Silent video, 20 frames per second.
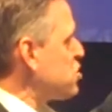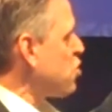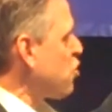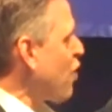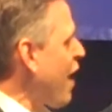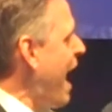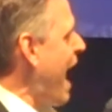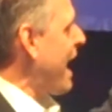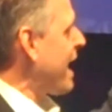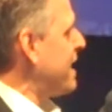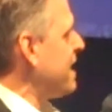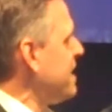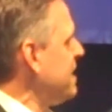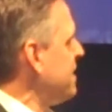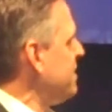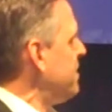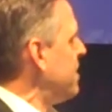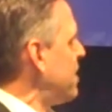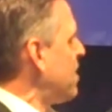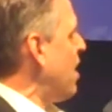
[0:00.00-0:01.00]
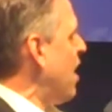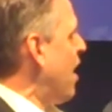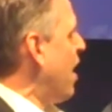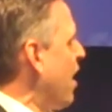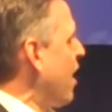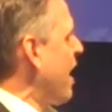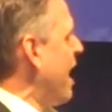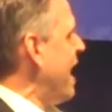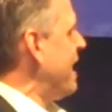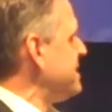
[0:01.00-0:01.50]
track the
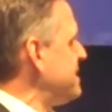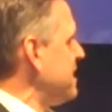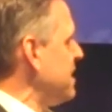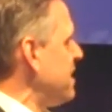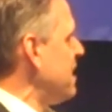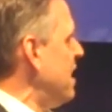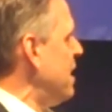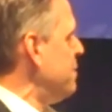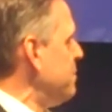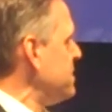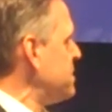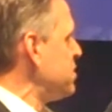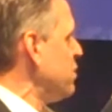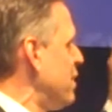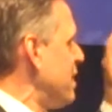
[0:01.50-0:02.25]
car as it comes.